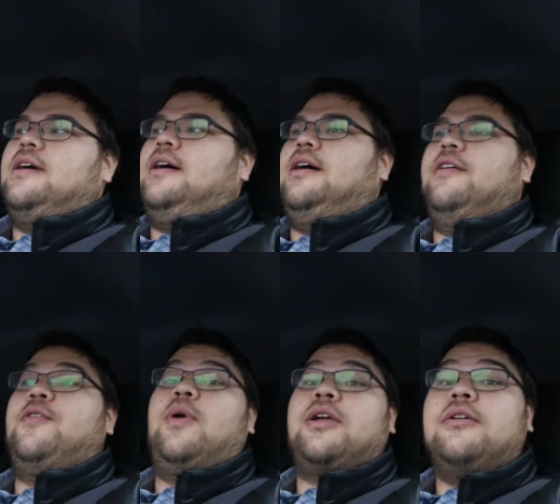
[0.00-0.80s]
Uh, if
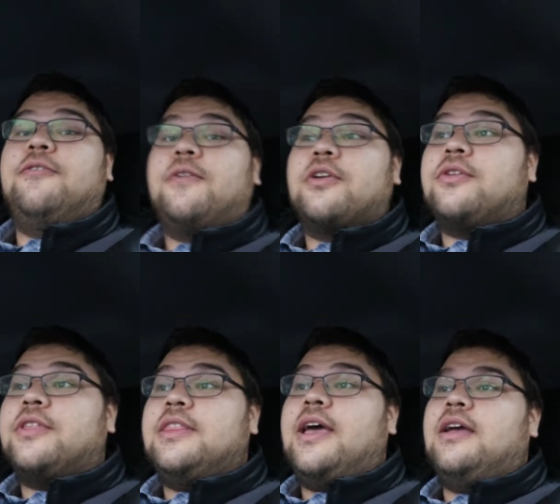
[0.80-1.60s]
you want to go further
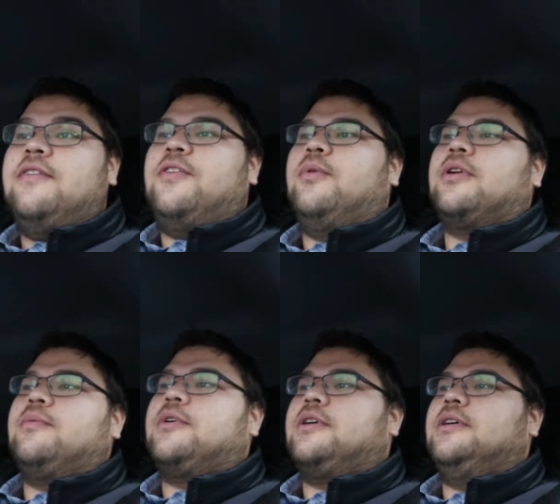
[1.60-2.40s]
than that, if you want to
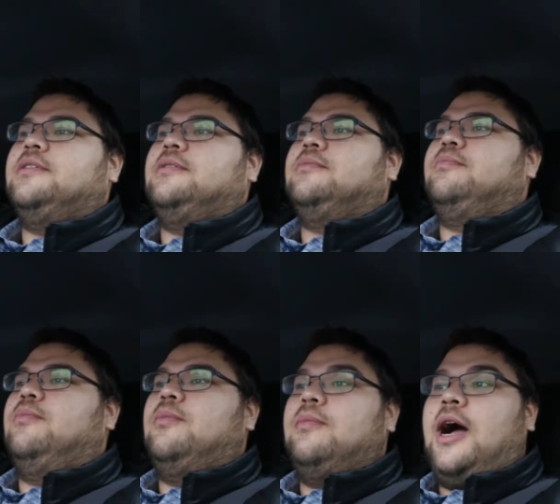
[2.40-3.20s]
work on
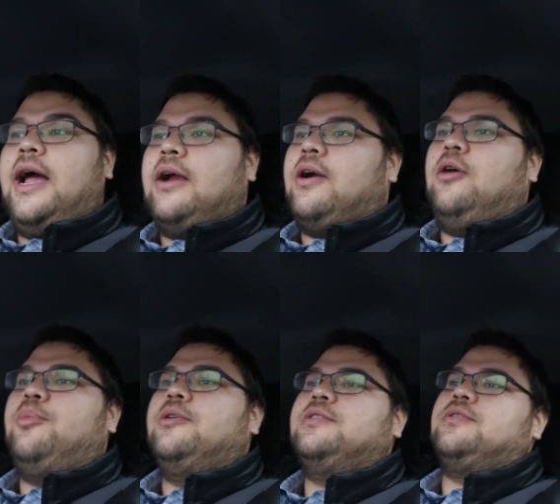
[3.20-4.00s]
higher
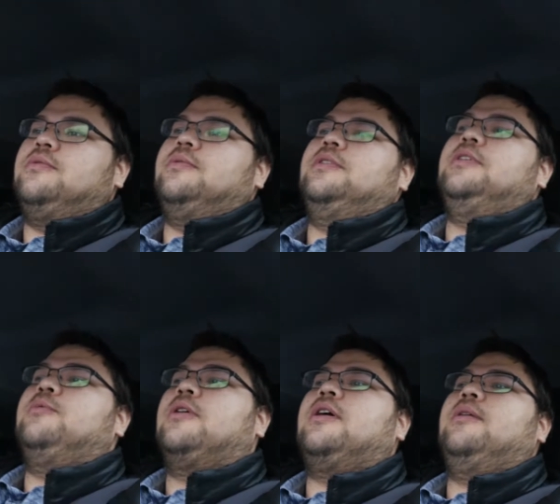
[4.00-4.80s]
outputs or really
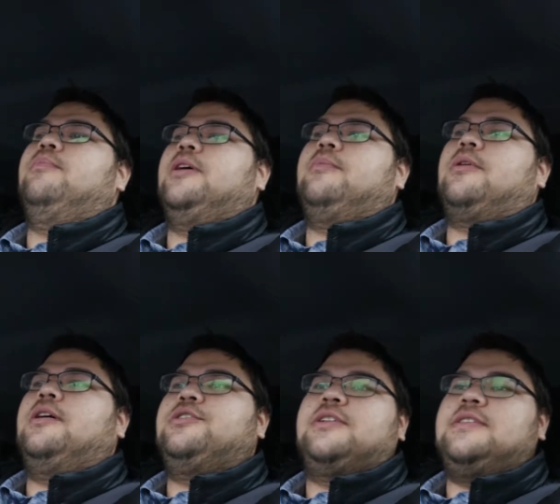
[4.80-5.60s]
work on big
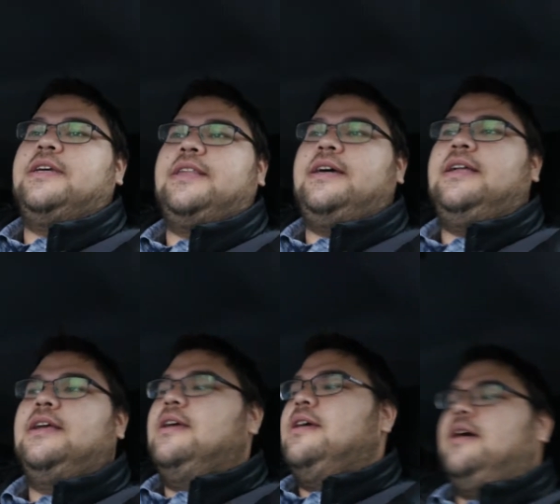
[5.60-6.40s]
projects like that,
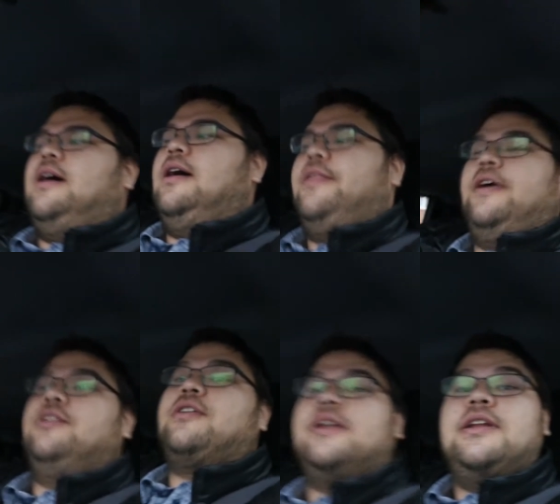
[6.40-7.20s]
uh, then
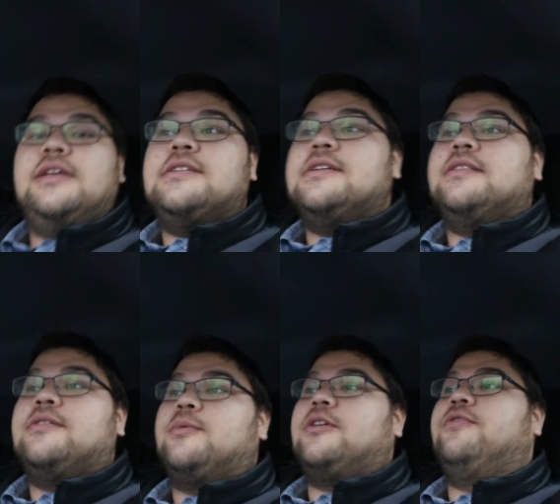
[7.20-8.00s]
you're going to need to either
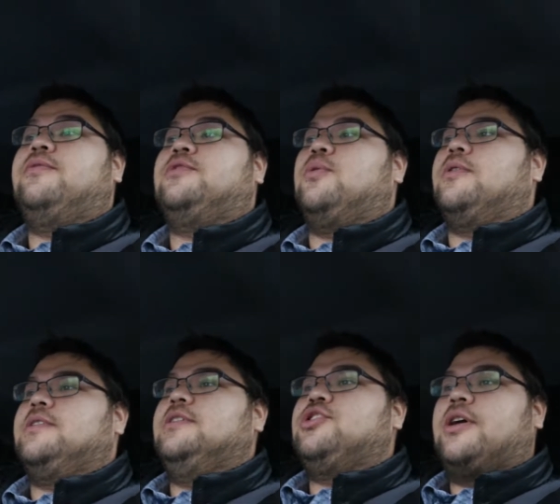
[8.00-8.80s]
work towards
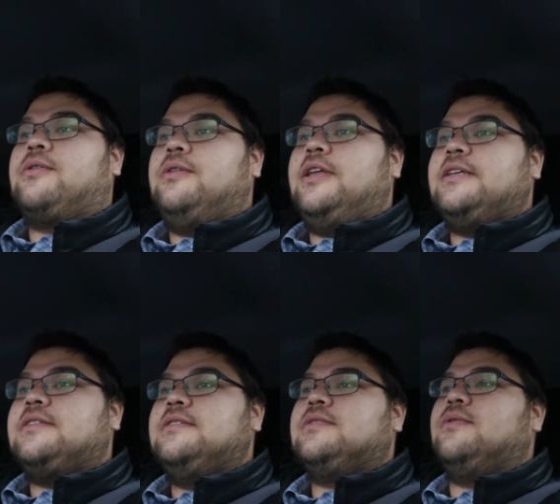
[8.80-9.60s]
a general
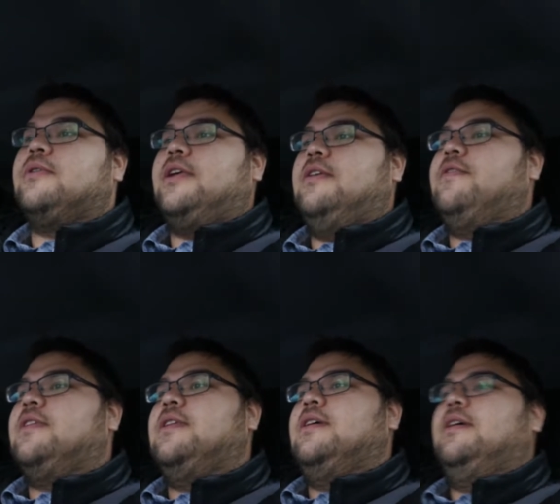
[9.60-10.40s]
license or
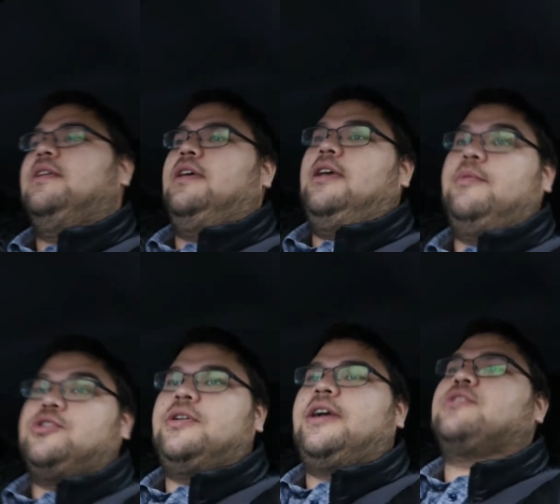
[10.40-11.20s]
even an
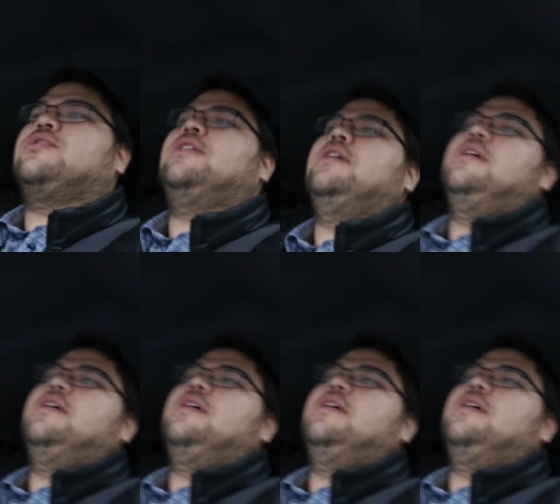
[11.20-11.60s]
amateur extra